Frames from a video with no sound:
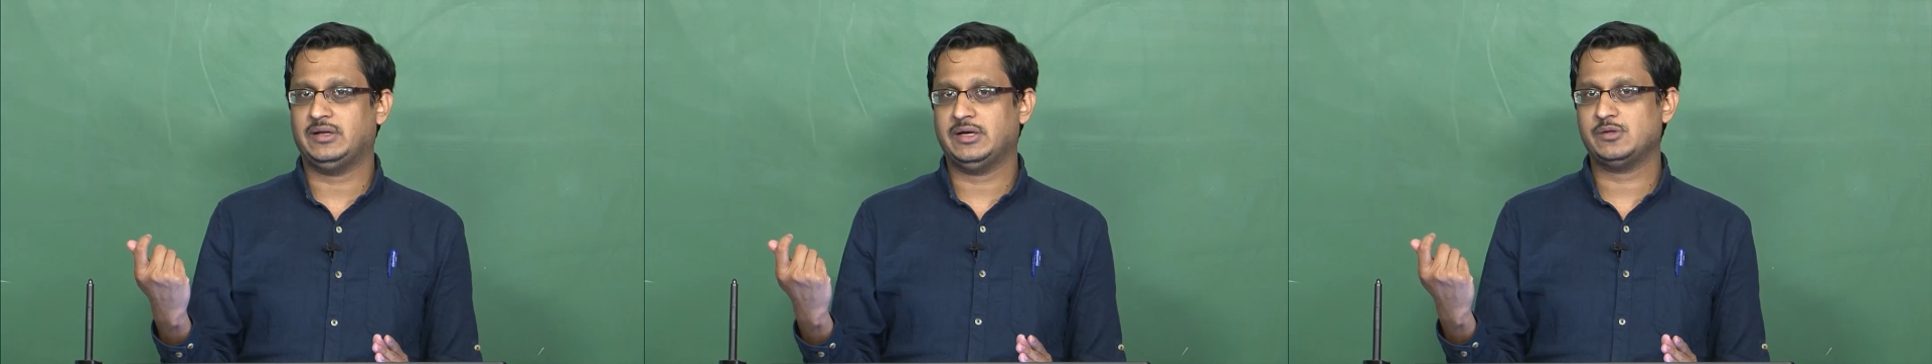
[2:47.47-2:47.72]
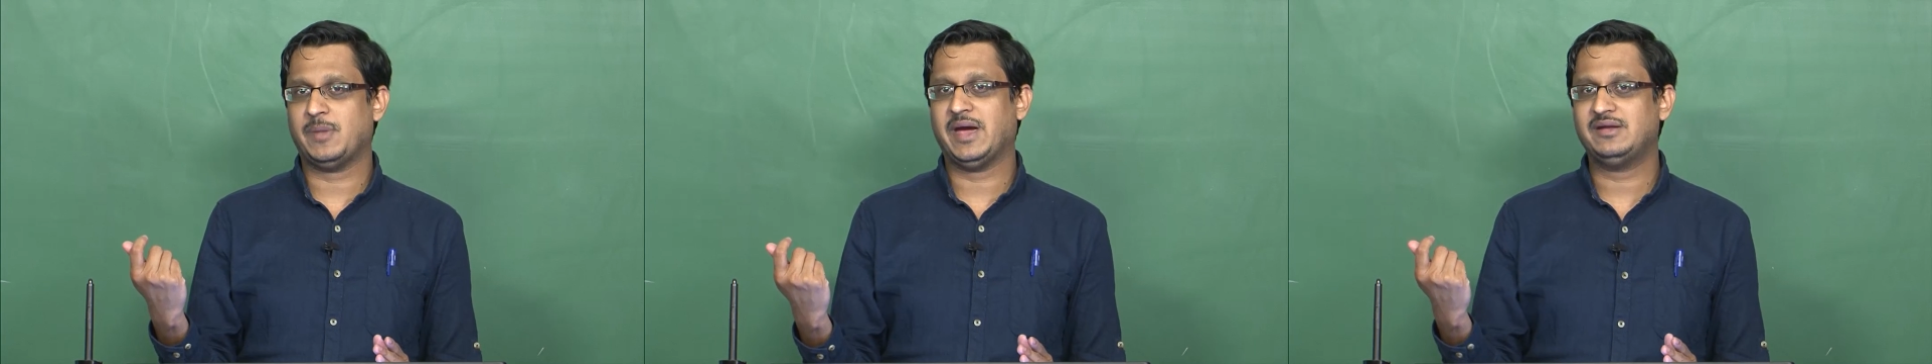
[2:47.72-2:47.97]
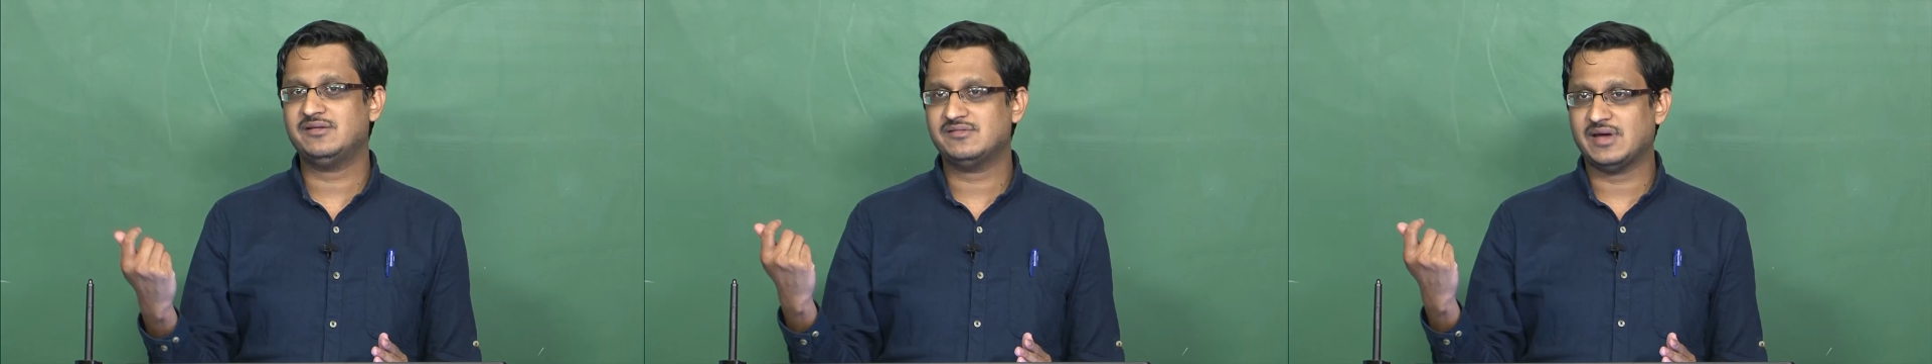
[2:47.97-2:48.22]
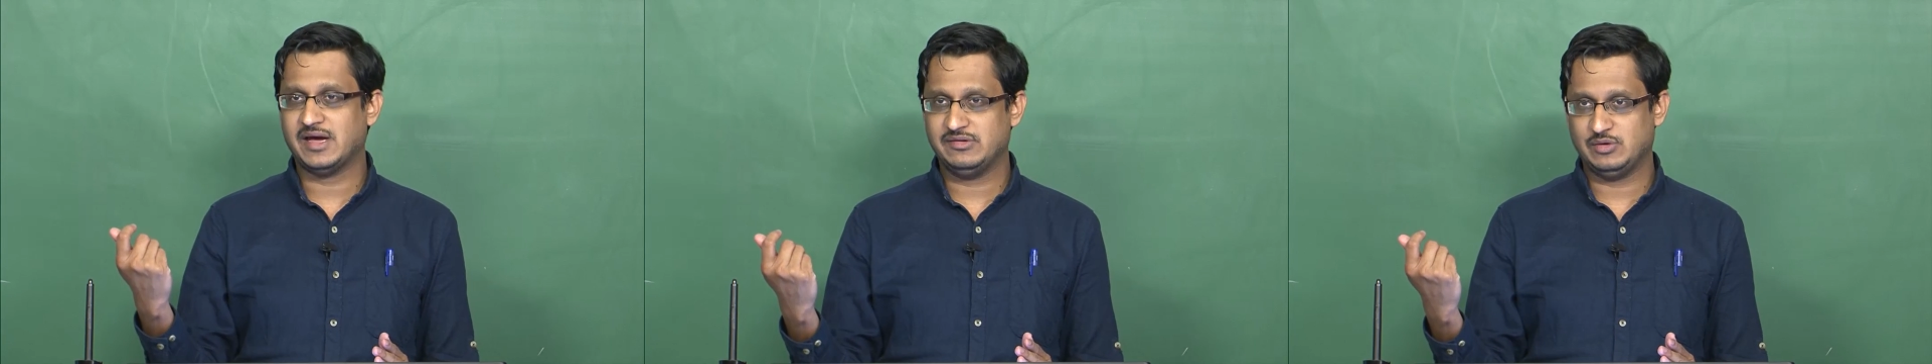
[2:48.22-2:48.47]
that is minus
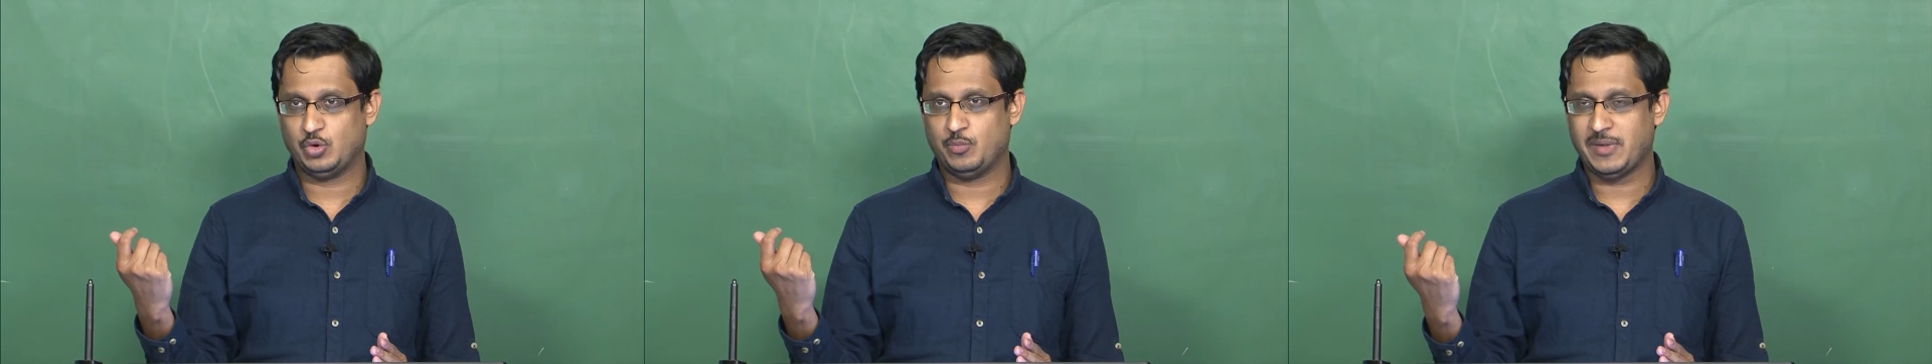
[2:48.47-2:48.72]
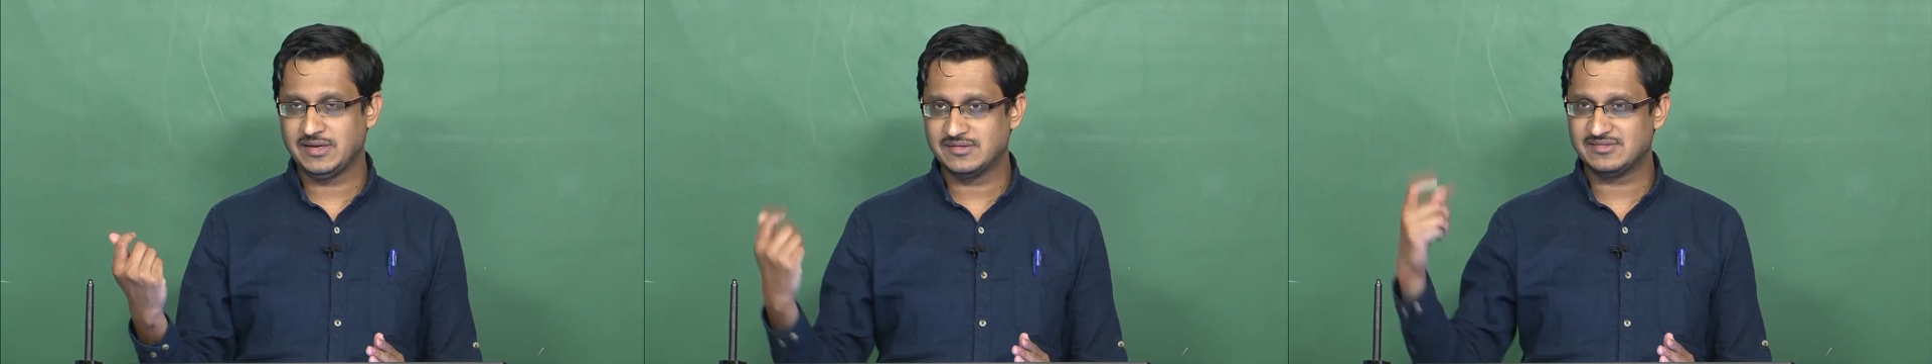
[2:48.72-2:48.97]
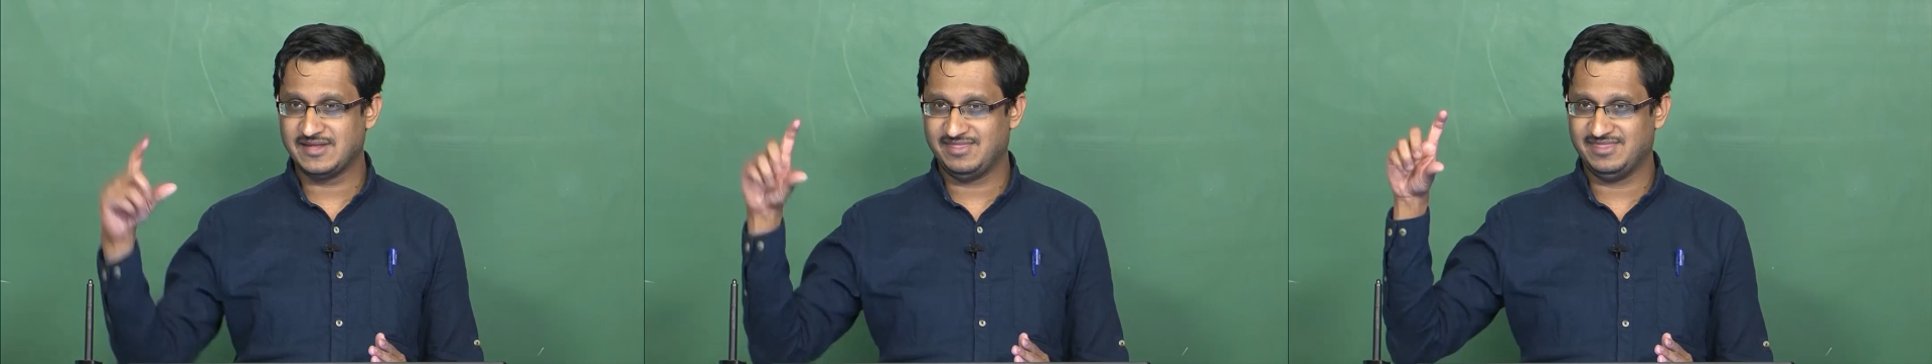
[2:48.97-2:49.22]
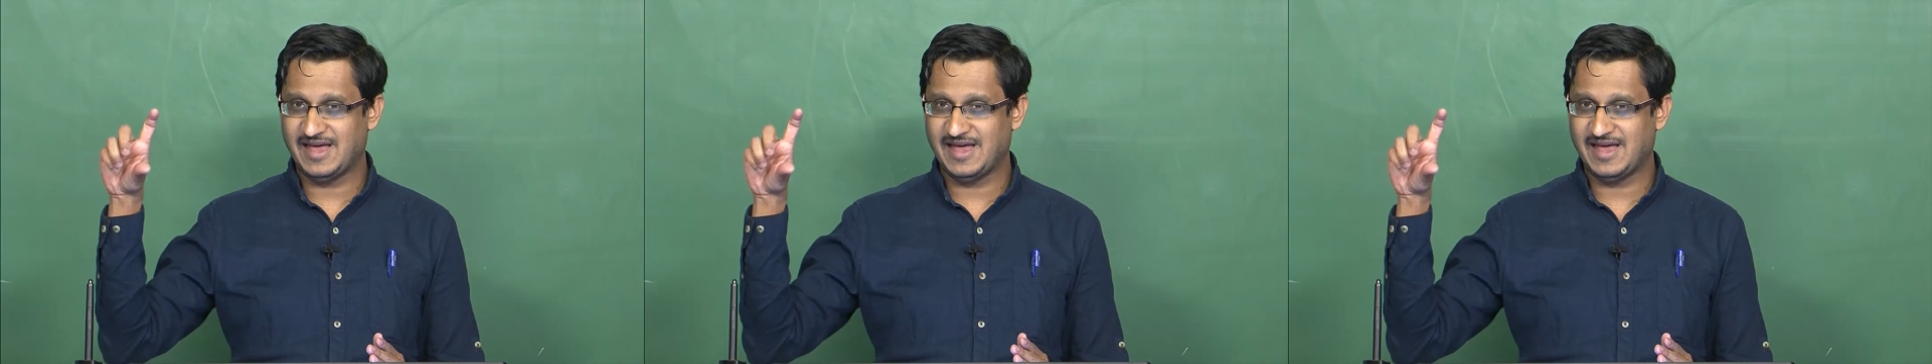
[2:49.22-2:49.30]
I0 minus, and